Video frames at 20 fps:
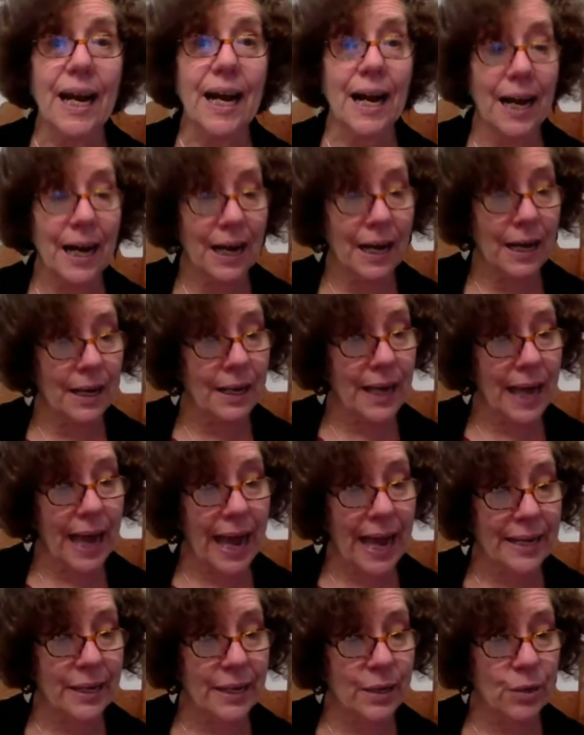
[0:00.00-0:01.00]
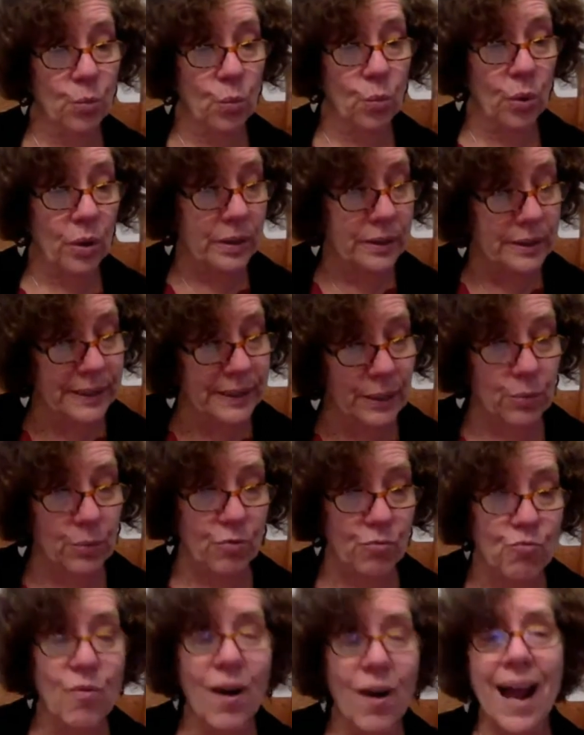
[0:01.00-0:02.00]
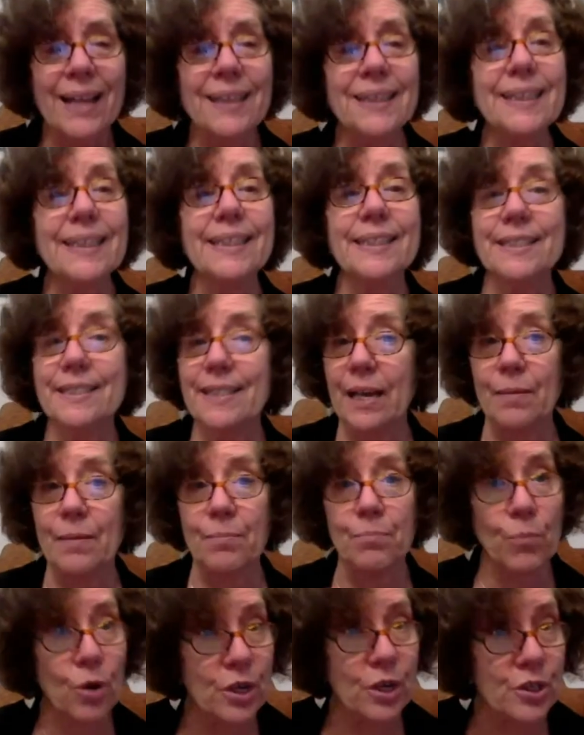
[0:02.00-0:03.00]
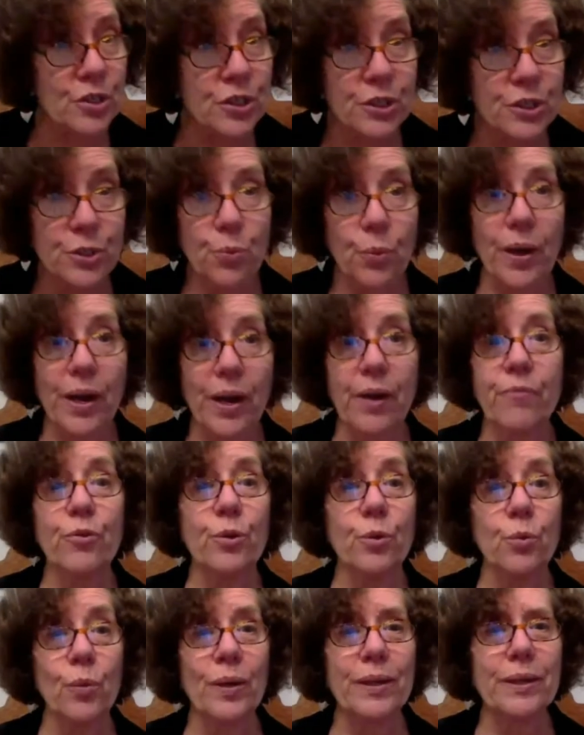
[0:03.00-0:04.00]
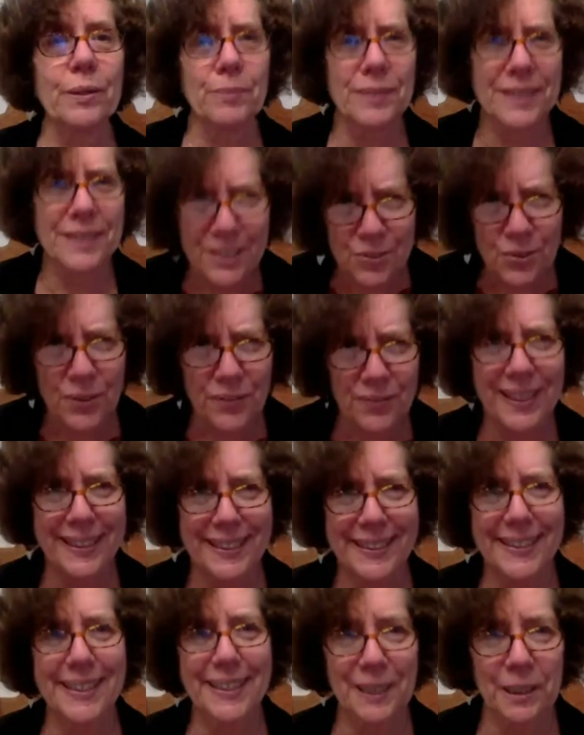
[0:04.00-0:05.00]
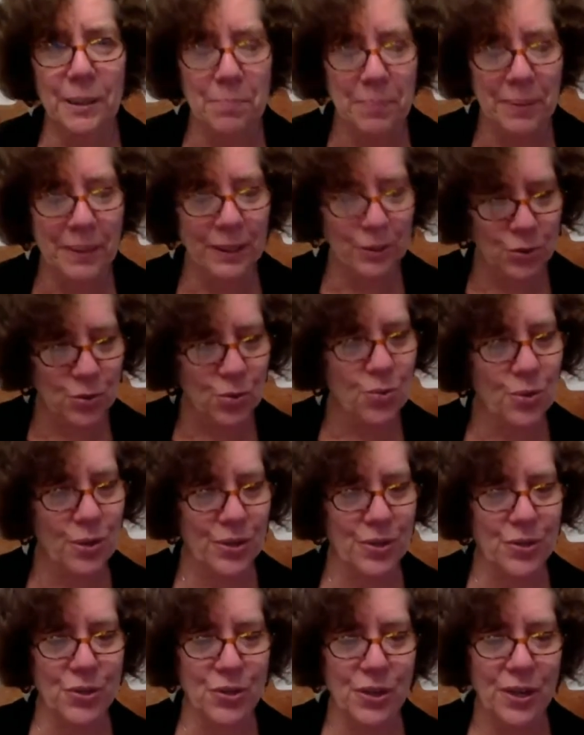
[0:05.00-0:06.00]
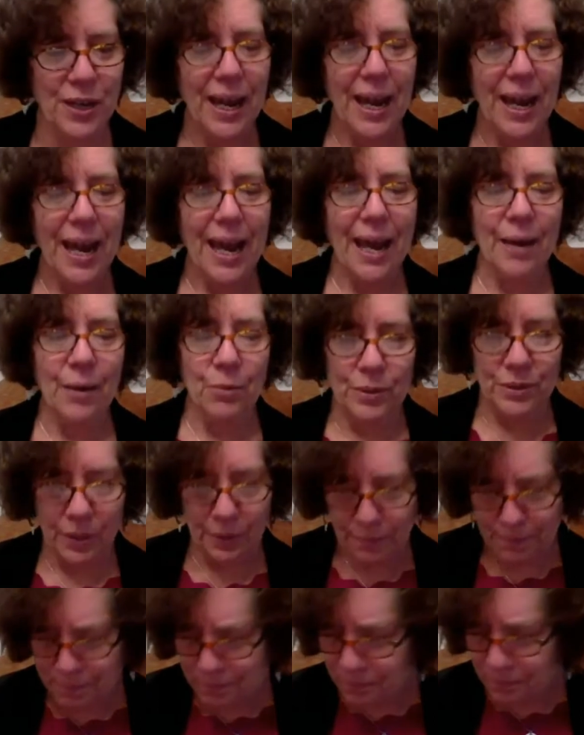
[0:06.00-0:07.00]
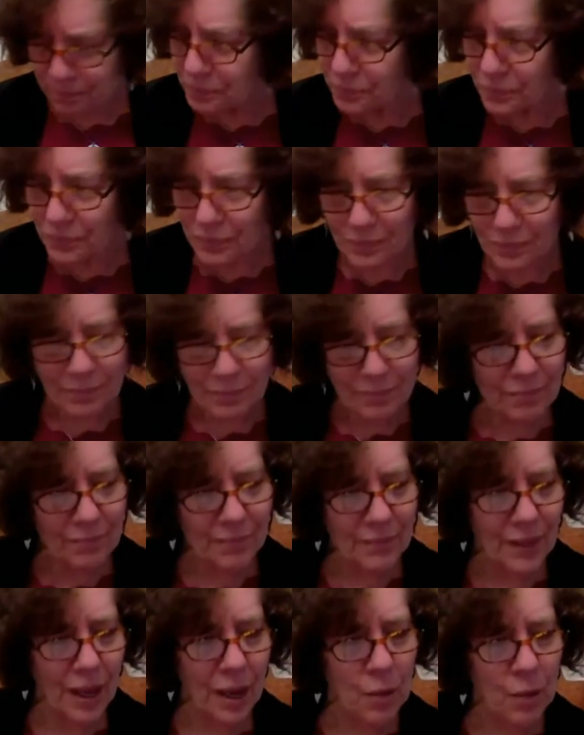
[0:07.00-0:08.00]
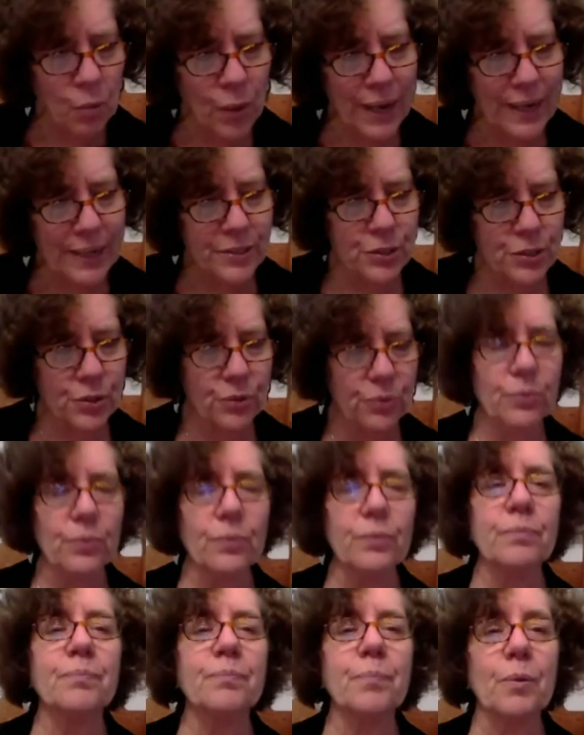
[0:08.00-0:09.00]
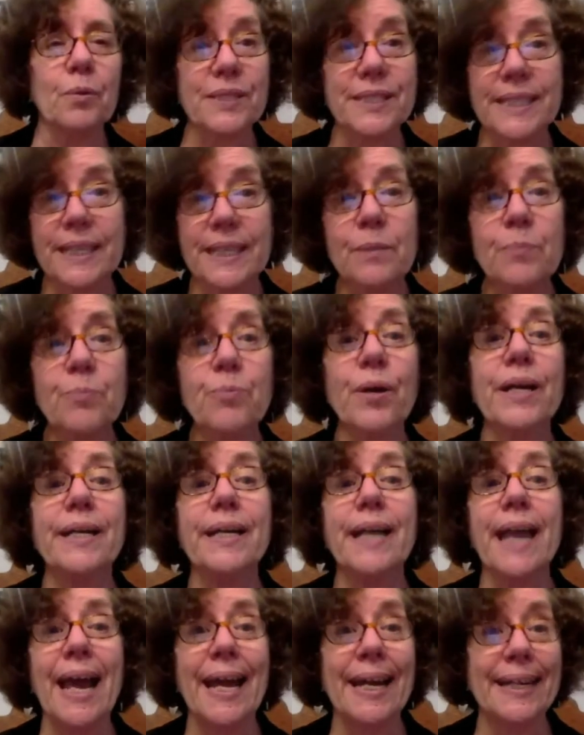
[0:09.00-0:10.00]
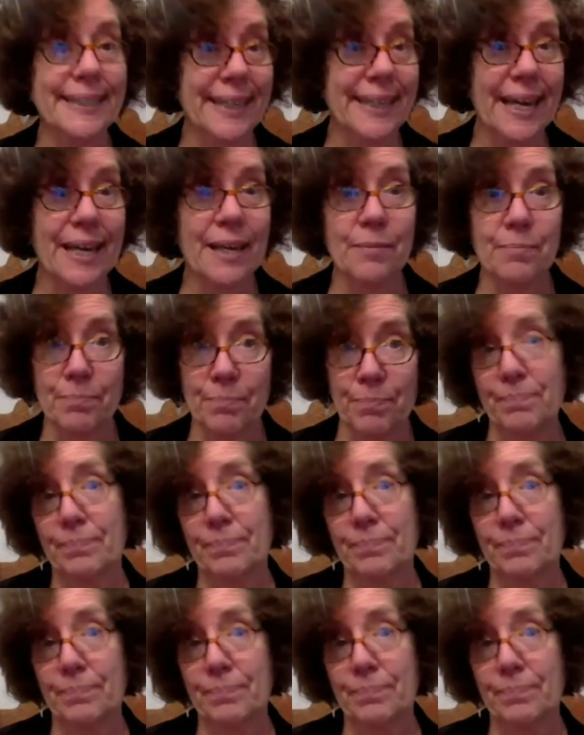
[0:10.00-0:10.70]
Uh, and it was, there were rallies and marches wherever it went. It was sort of like the Olympic torch. And it was a, a way to both celebrate and get